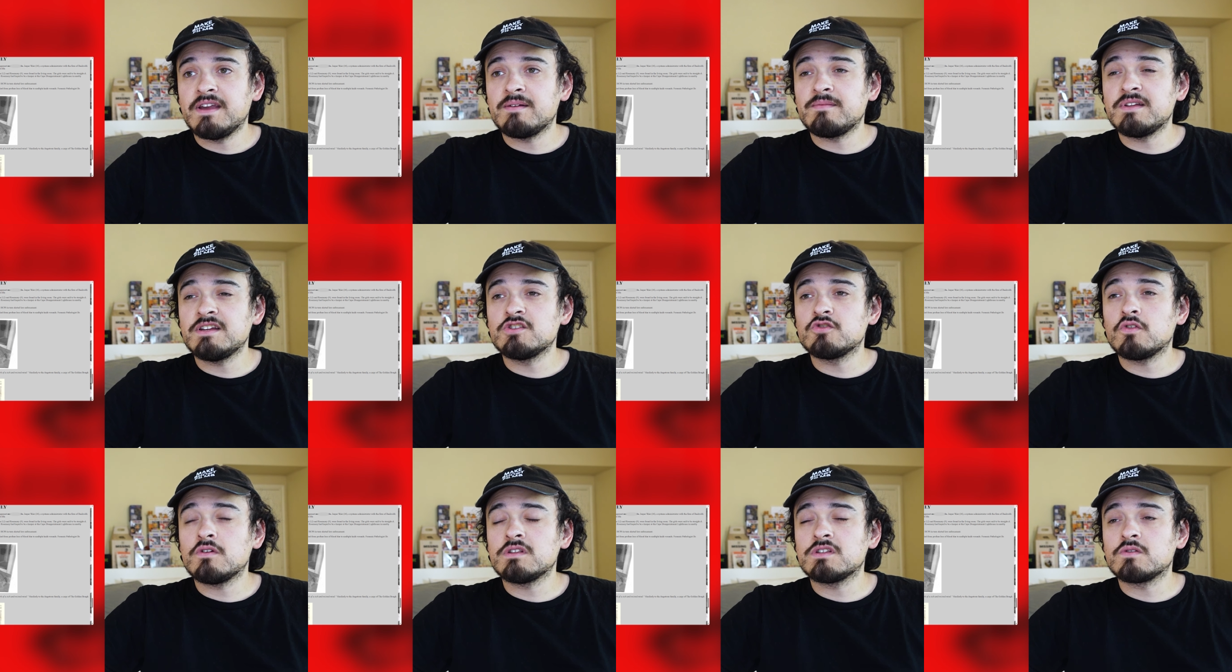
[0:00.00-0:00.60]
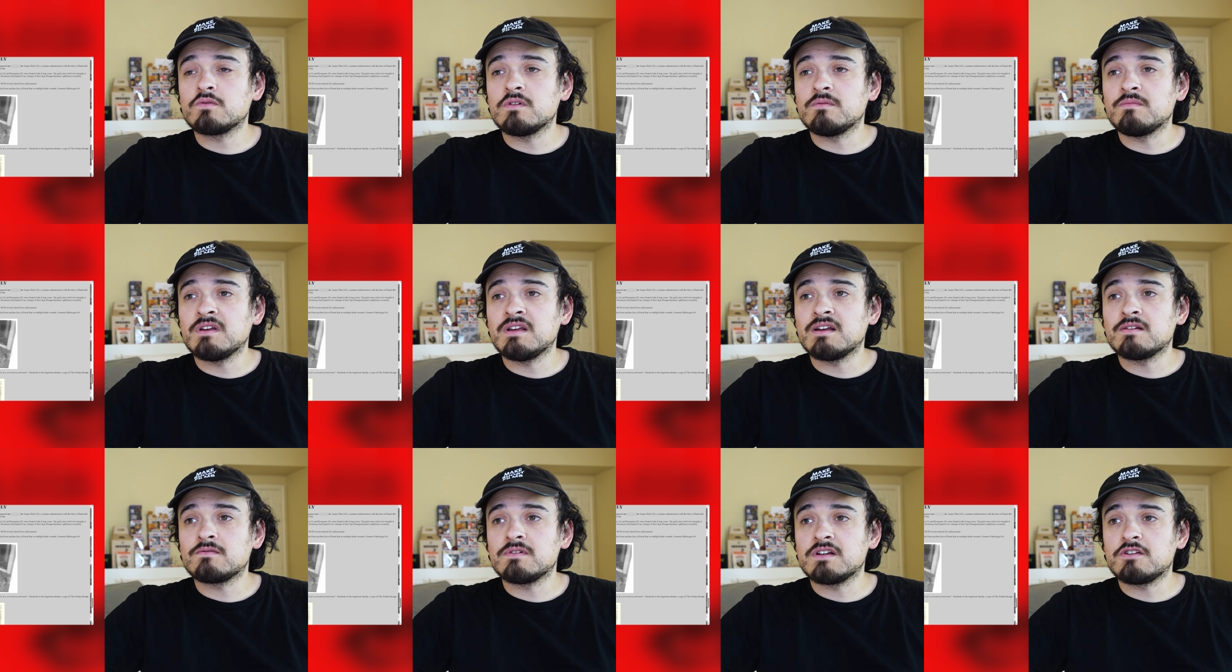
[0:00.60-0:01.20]
Family enjoyed
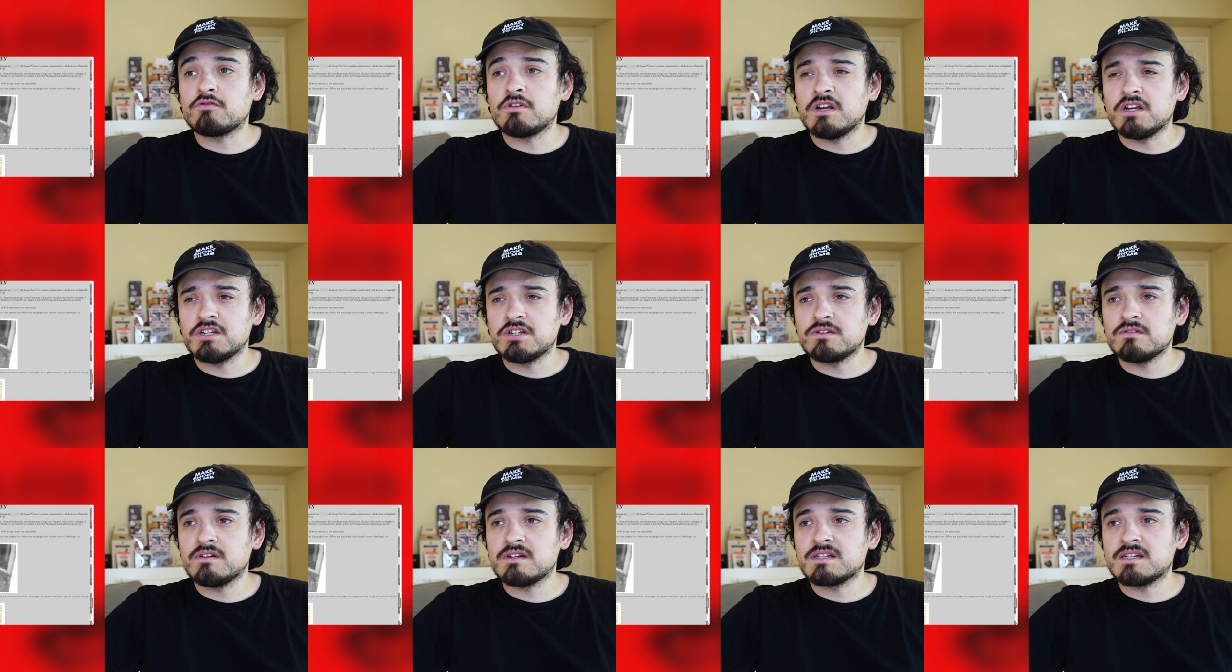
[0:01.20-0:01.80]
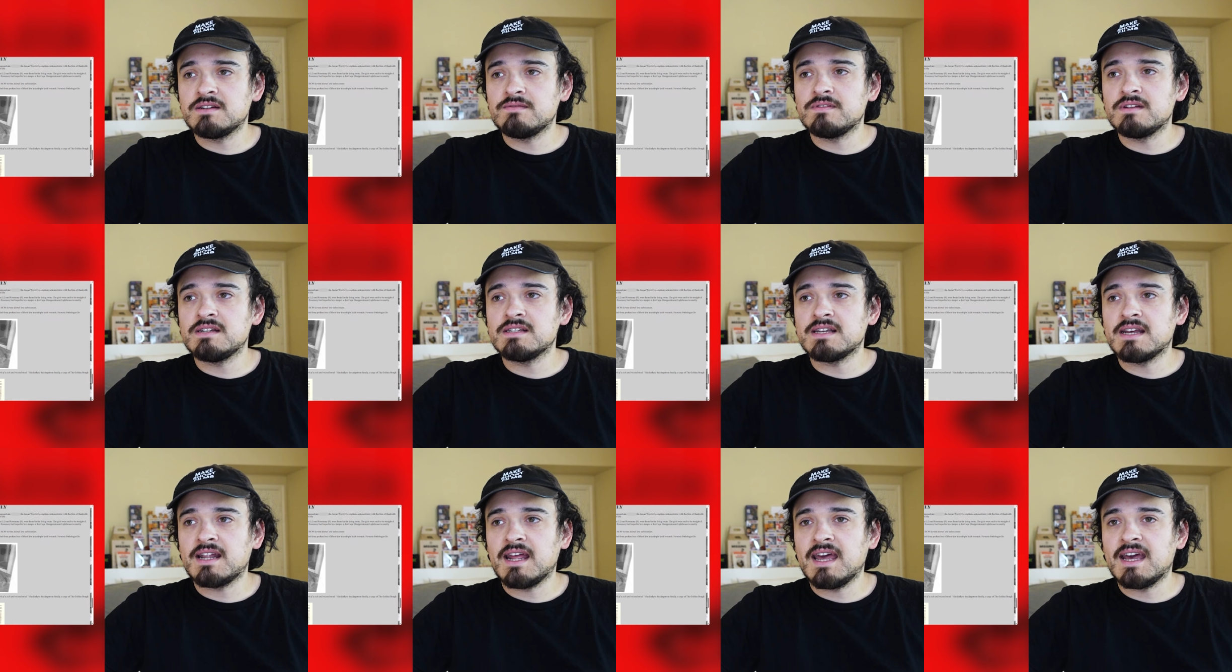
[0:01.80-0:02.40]
swimming and recreational activities
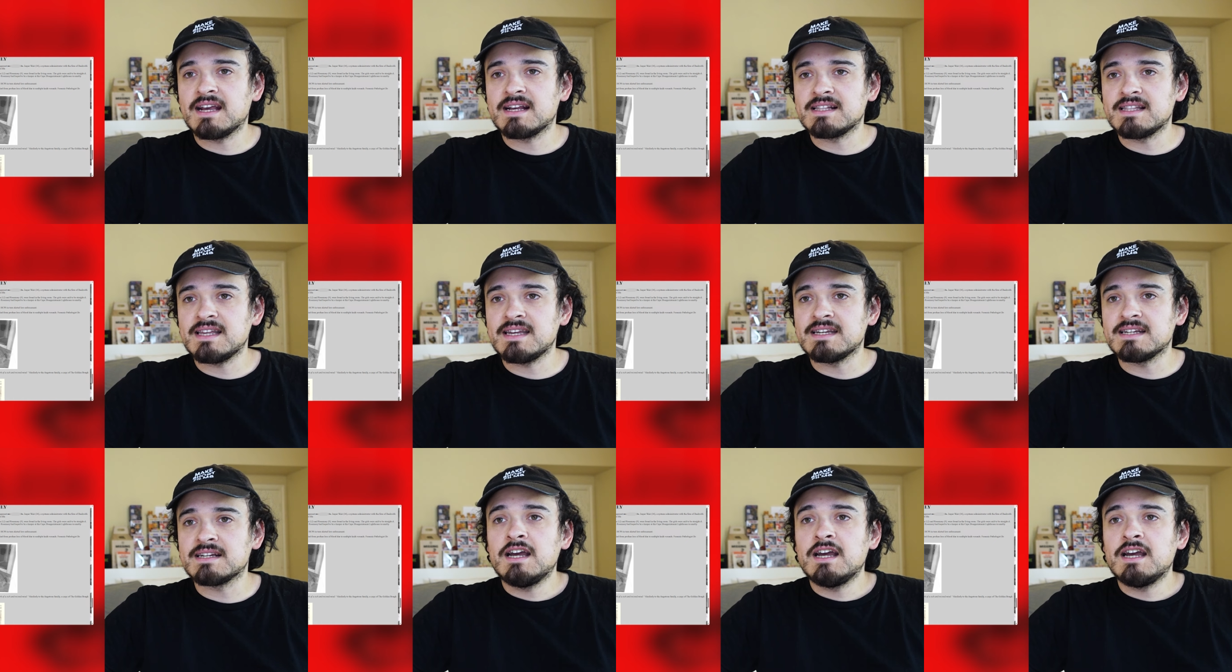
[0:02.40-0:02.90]
at Hagg Lake.